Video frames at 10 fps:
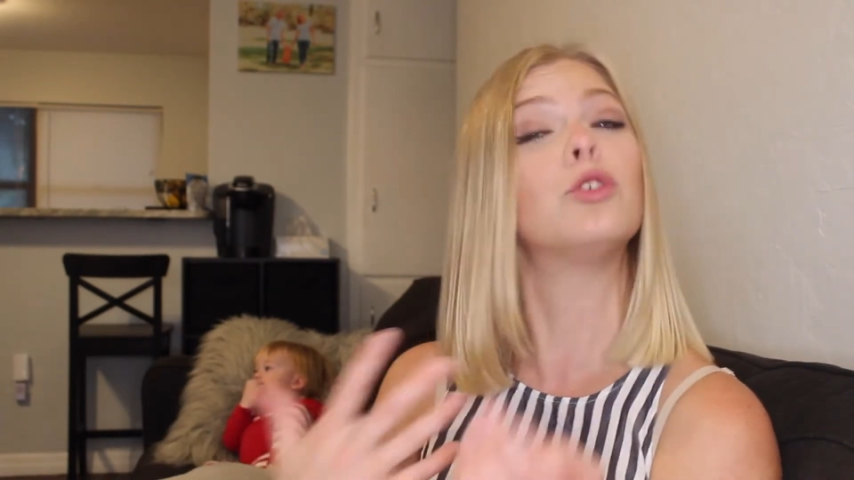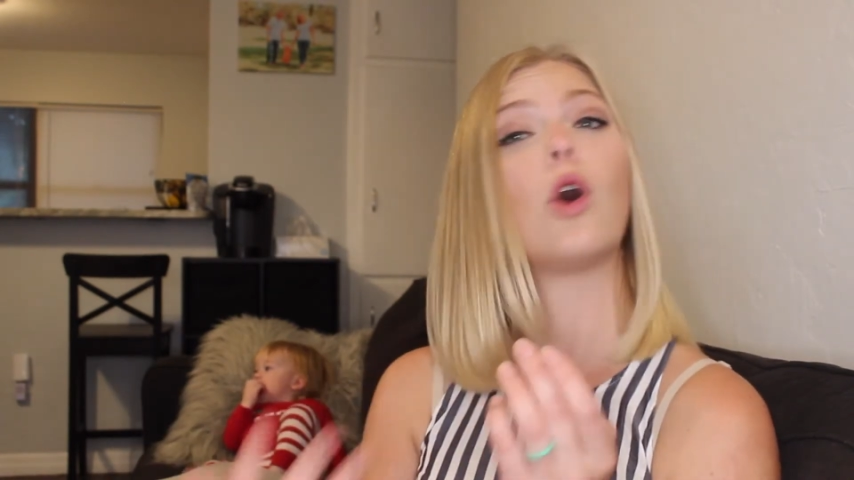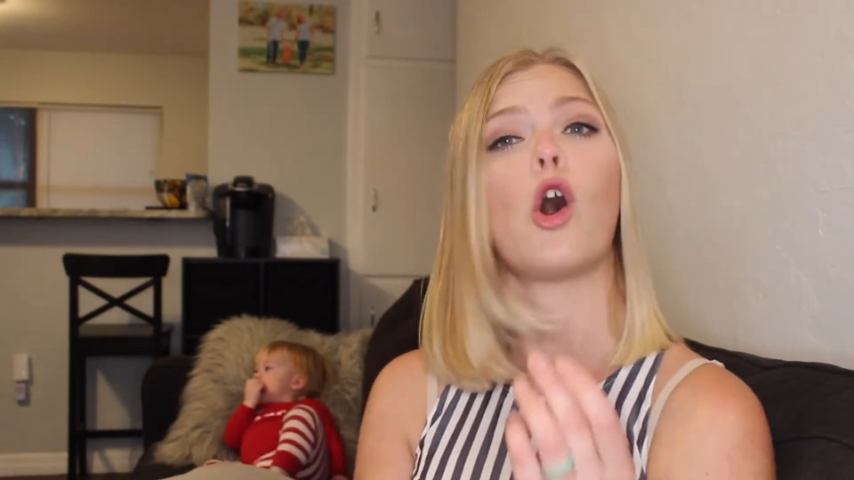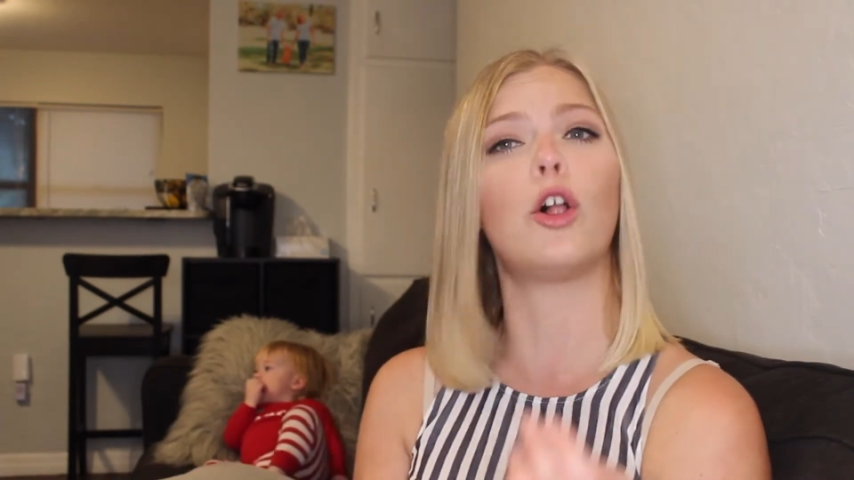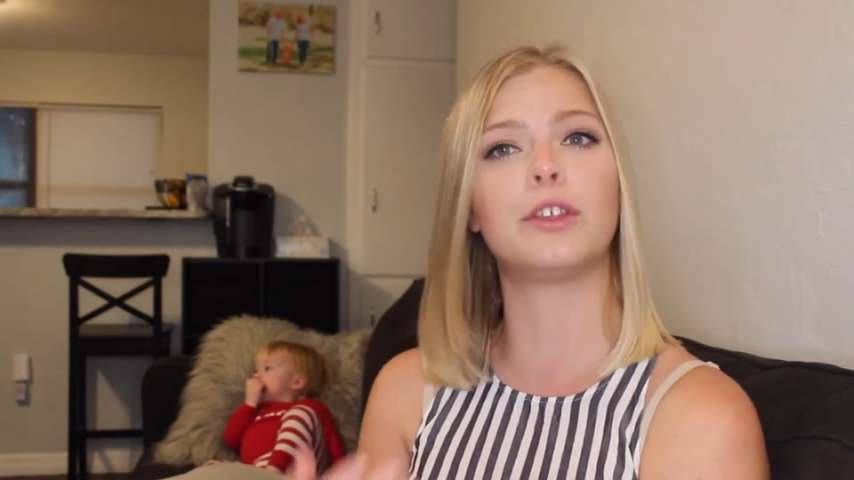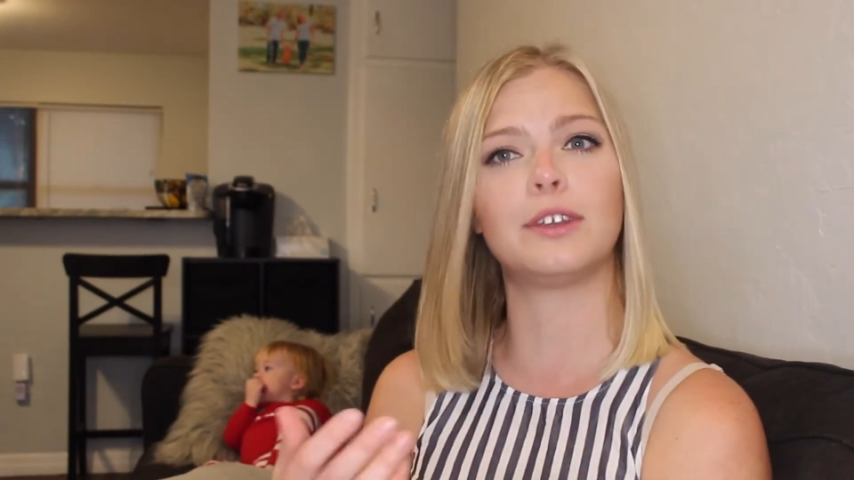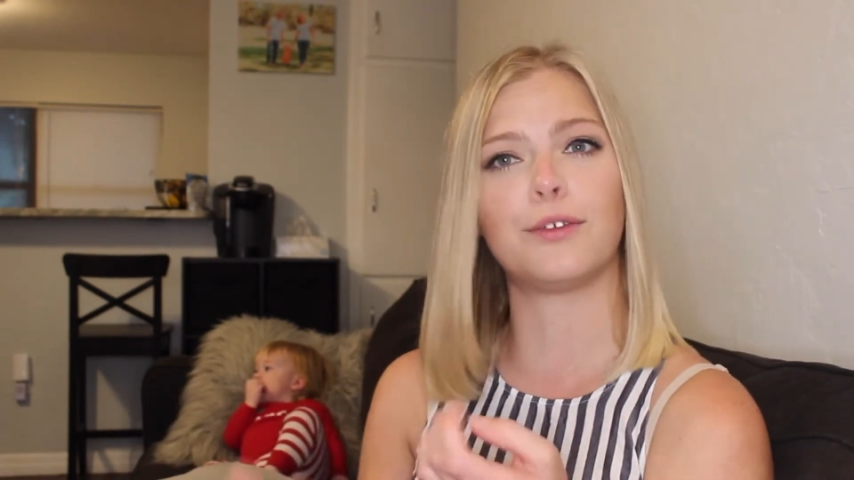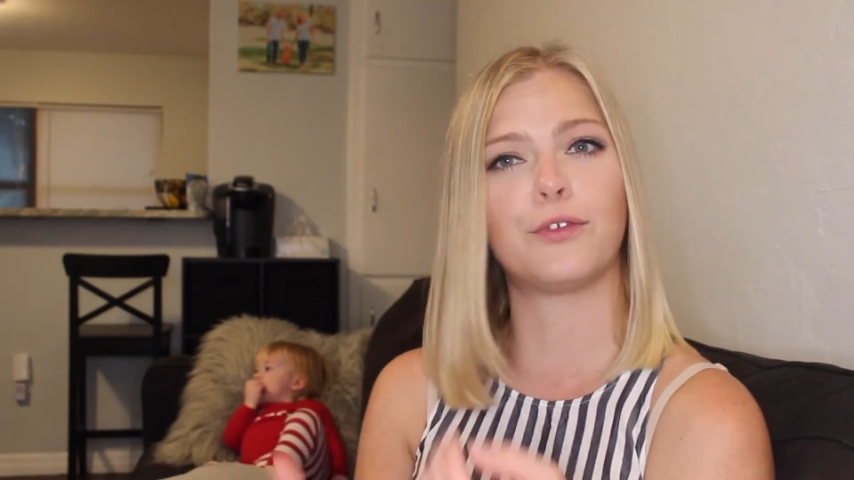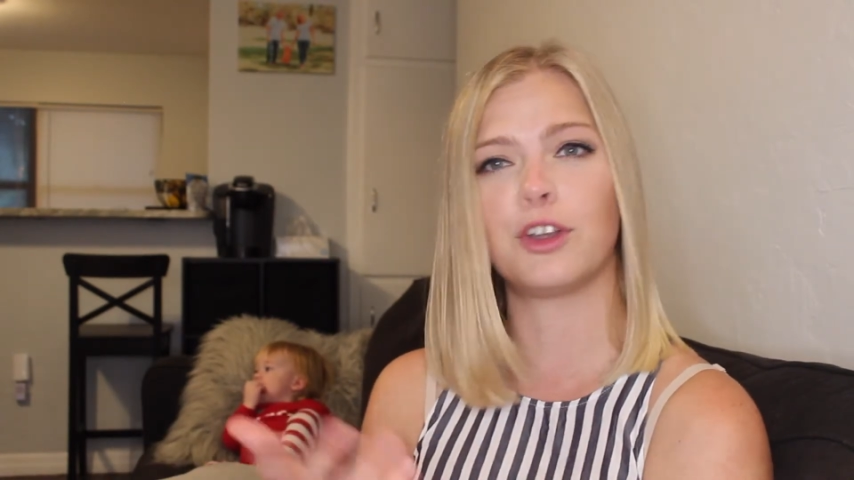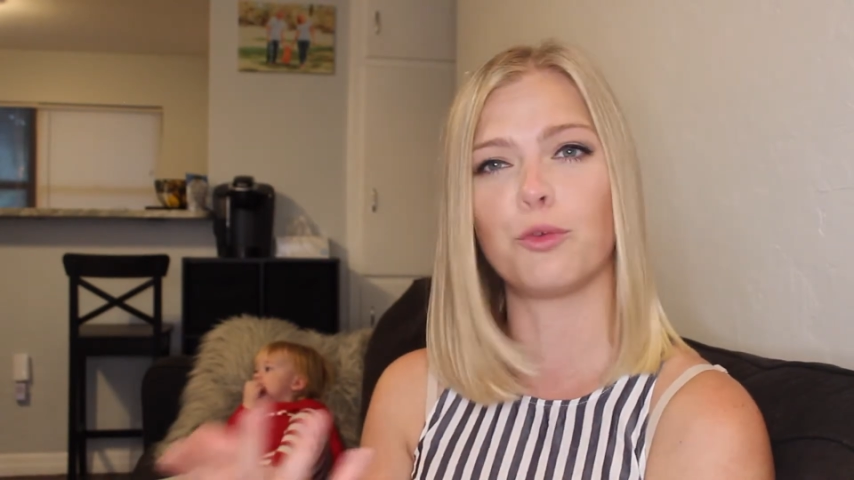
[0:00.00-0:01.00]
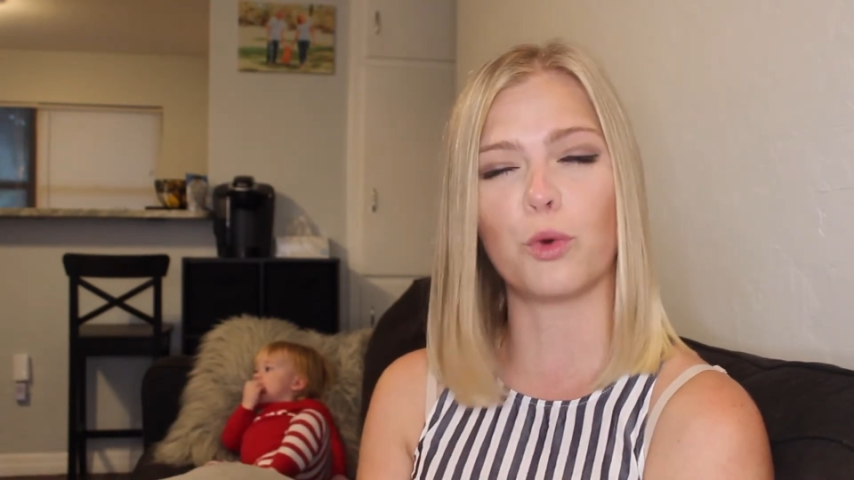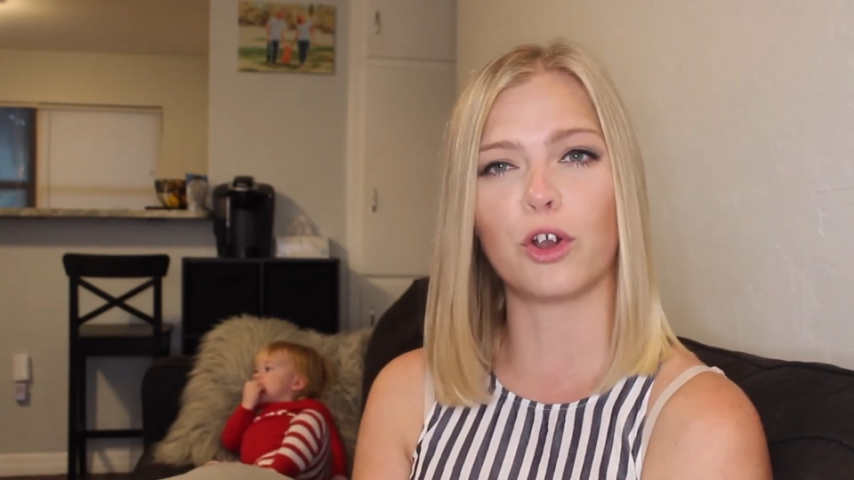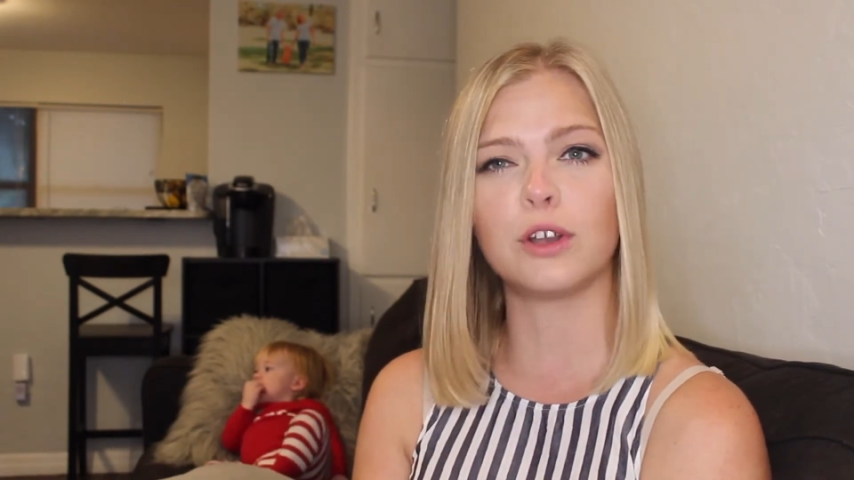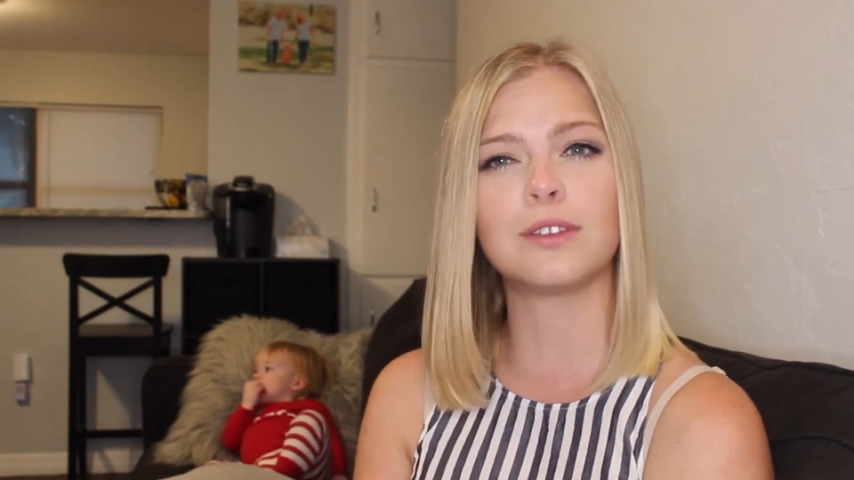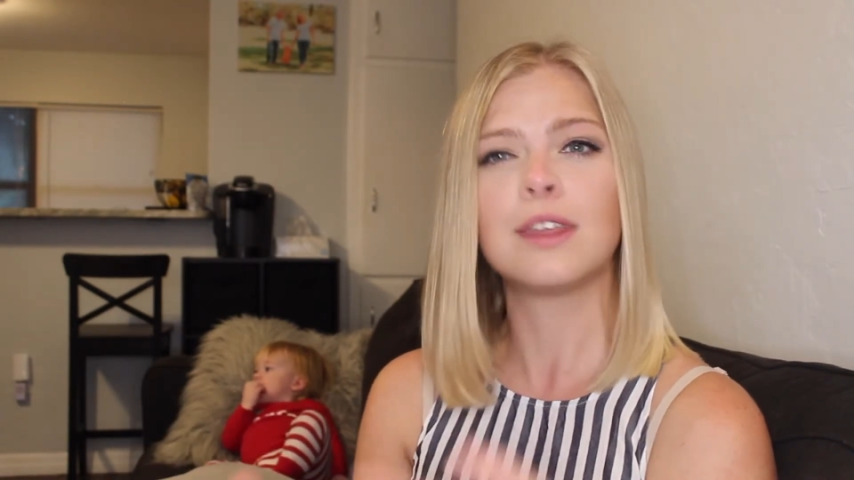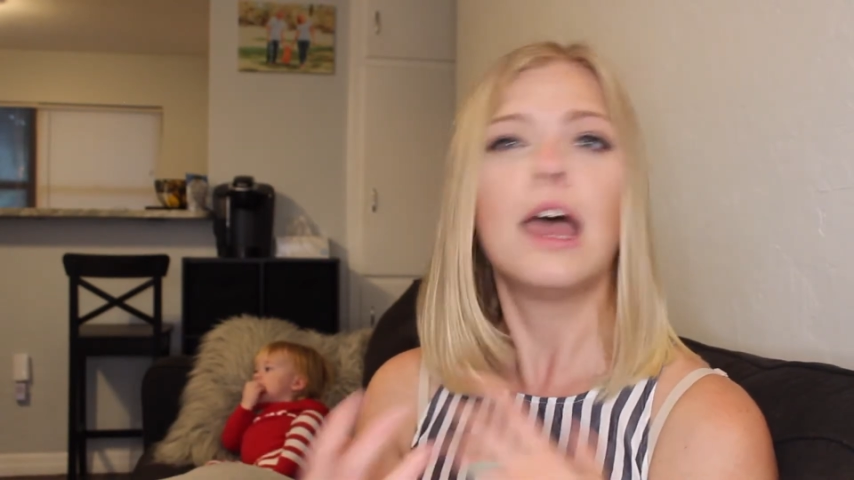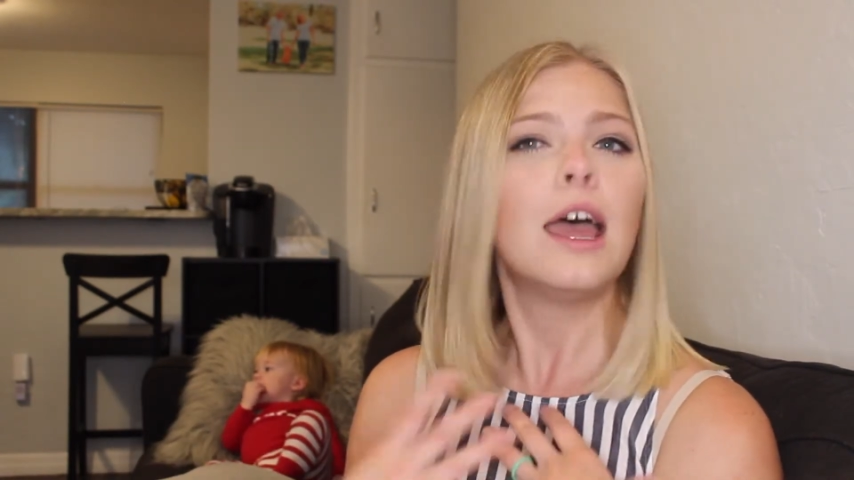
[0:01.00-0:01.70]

to all the different words